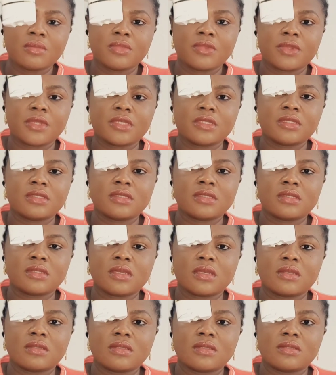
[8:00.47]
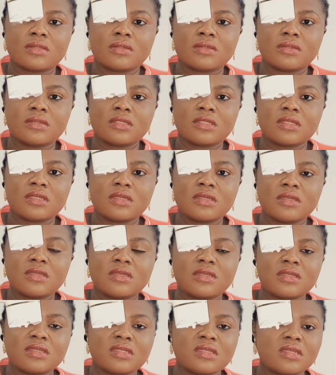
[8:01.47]
press it out. So see?
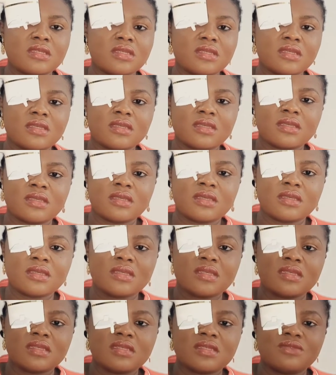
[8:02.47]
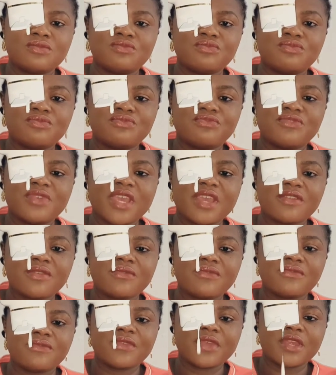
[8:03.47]
It's
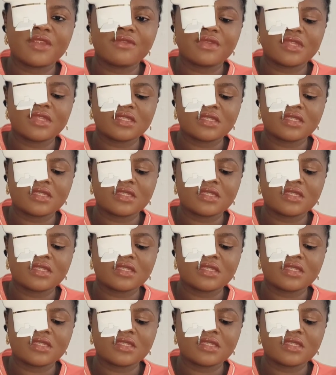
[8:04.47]
very, very